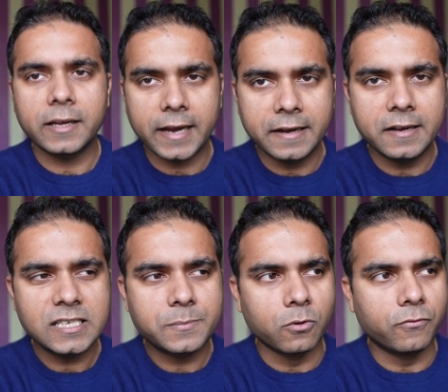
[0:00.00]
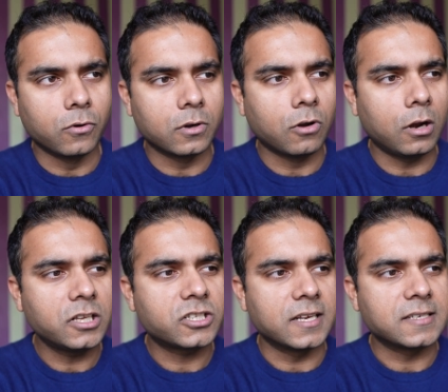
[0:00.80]
the Kenntnisprüfung,
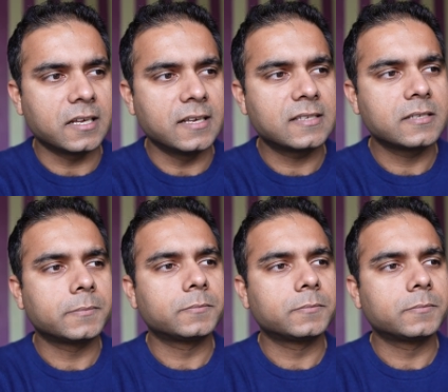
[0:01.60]
knowledge test, is